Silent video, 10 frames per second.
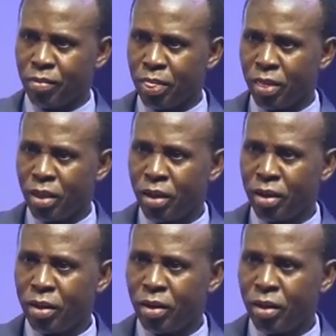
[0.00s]

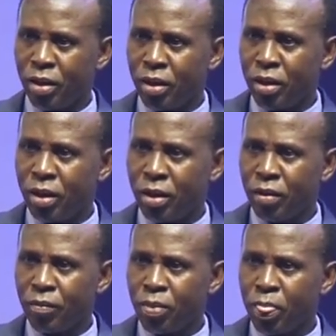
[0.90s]

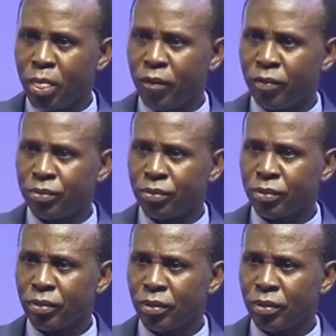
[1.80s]
(no one is talking)